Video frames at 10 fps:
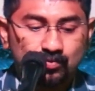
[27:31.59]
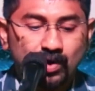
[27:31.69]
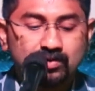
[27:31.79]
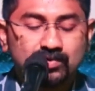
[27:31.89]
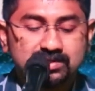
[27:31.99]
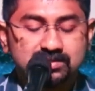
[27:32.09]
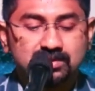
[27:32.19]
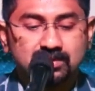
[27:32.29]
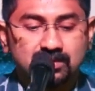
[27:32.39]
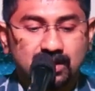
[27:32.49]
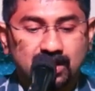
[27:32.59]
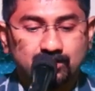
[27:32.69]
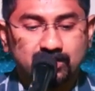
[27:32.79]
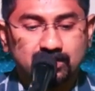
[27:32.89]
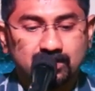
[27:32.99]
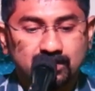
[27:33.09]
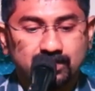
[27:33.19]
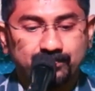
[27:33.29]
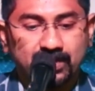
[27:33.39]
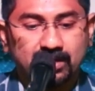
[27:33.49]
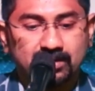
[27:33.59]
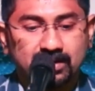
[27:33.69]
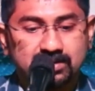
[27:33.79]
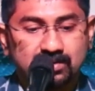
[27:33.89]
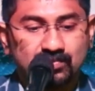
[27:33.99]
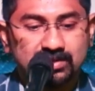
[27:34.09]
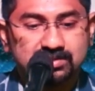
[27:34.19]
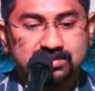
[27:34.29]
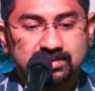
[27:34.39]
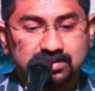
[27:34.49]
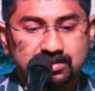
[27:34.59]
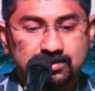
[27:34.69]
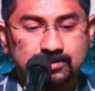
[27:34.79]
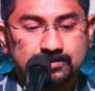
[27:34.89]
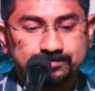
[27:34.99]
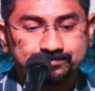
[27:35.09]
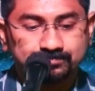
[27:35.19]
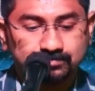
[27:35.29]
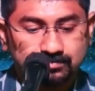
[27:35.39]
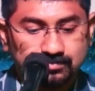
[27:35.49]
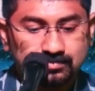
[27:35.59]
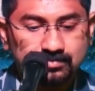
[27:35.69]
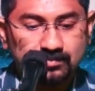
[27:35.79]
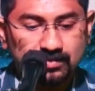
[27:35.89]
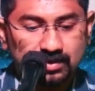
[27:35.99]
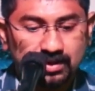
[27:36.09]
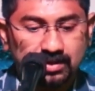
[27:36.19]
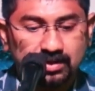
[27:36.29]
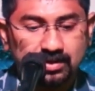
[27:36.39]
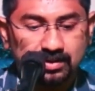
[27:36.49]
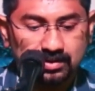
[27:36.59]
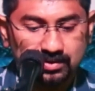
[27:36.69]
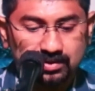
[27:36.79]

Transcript: One was uh, Hamena and another was uh, uh,